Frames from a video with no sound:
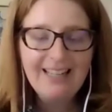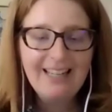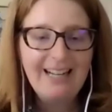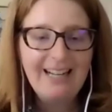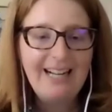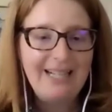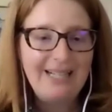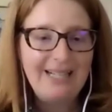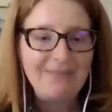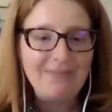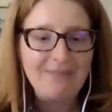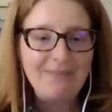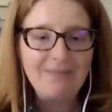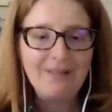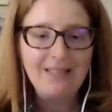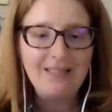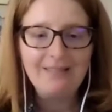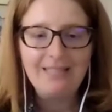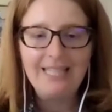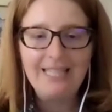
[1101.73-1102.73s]
um,
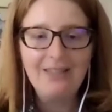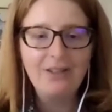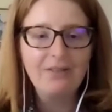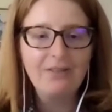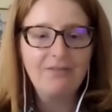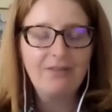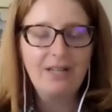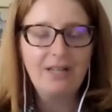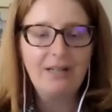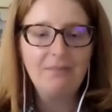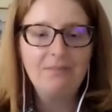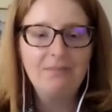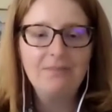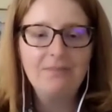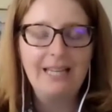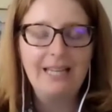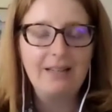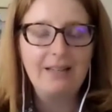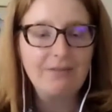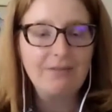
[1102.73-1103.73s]
oh, either wow. from
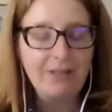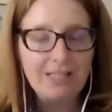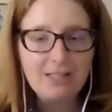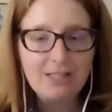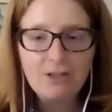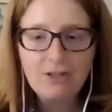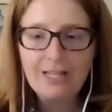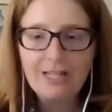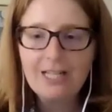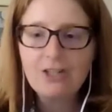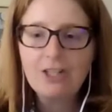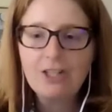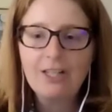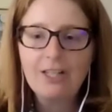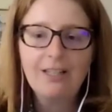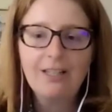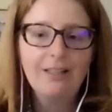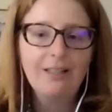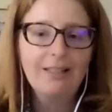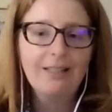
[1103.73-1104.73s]
like
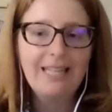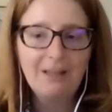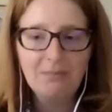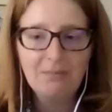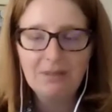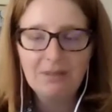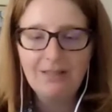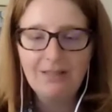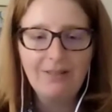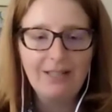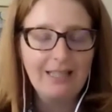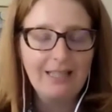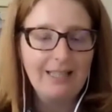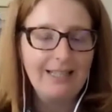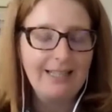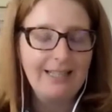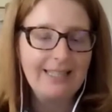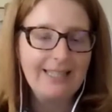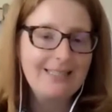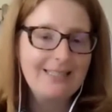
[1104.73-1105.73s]
frustration can't believe i let
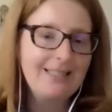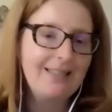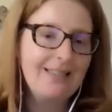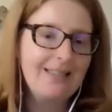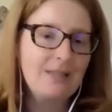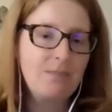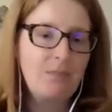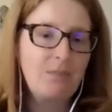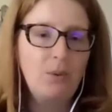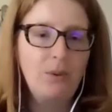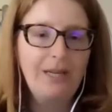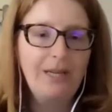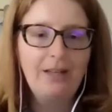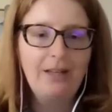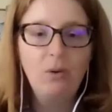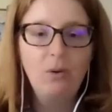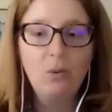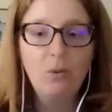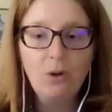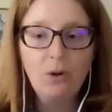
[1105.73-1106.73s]
it get to this point
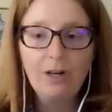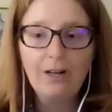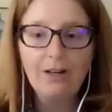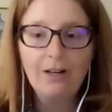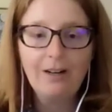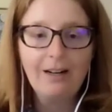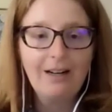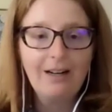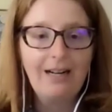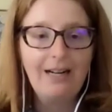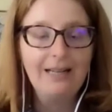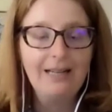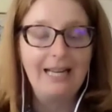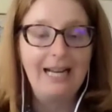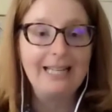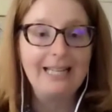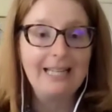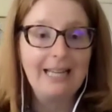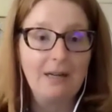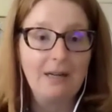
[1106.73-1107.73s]
or i,
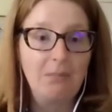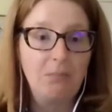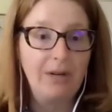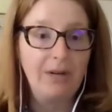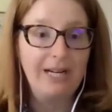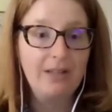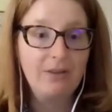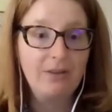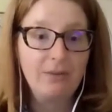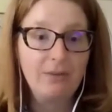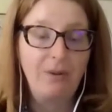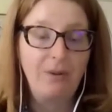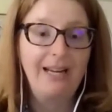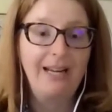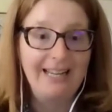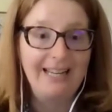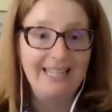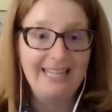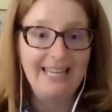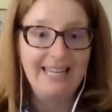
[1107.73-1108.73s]
I had a breakthrough and
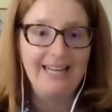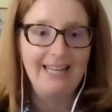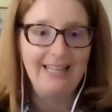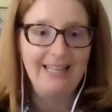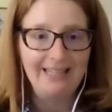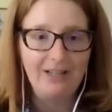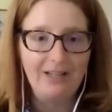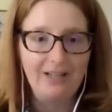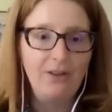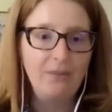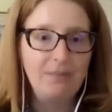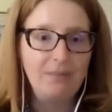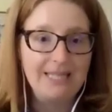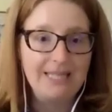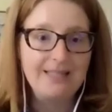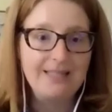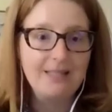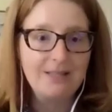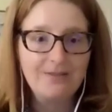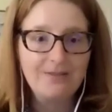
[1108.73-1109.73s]
i get it like all the
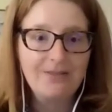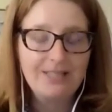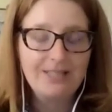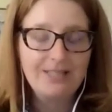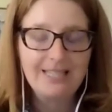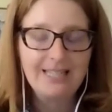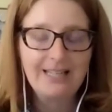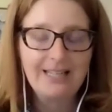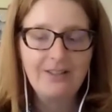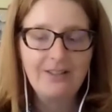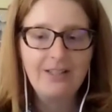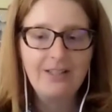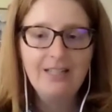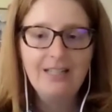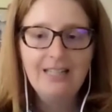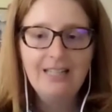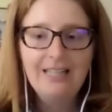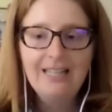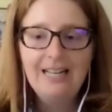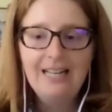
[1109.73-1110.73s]
pieces fit together yeah.
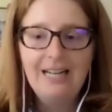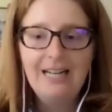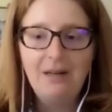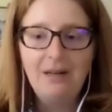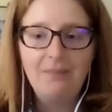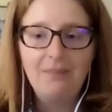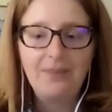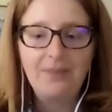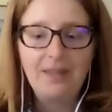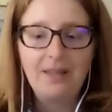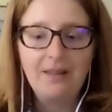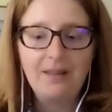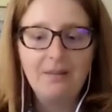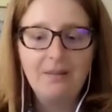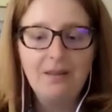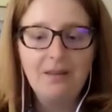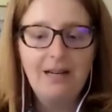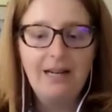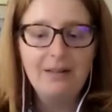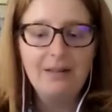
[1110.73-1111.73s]
um,
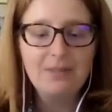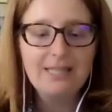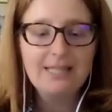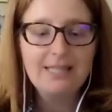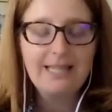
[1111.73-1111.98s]
mm-hmm. i would